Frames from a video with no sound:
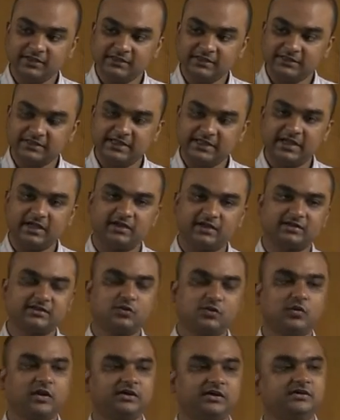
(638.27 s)
they are the
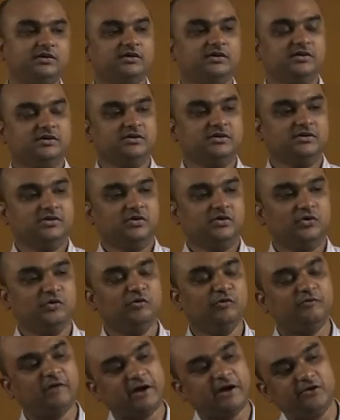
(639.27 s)
one who
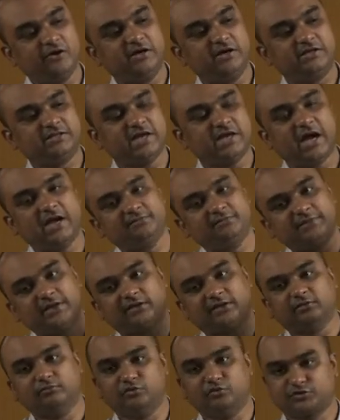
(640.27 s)
violate the IPR
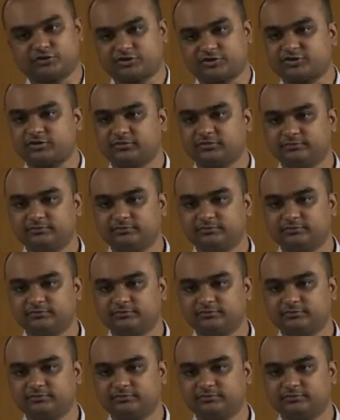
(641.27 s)
the most.